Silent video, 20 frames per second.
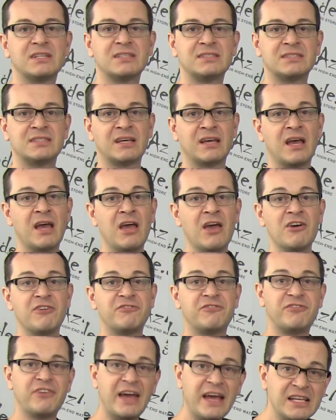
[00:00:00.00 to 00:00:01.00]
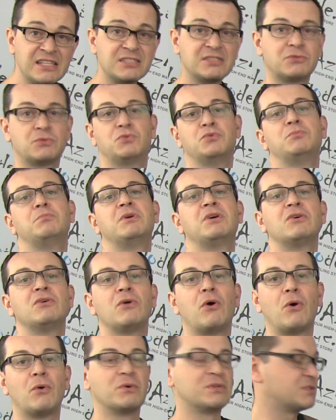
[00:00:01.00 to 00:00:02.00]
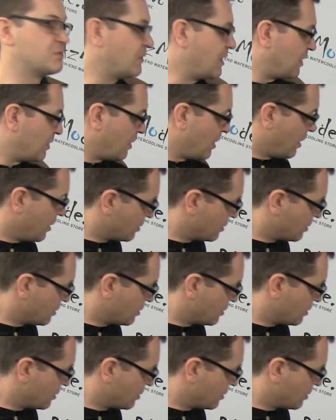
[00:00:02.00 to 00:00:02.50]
that the fans could be glow as well.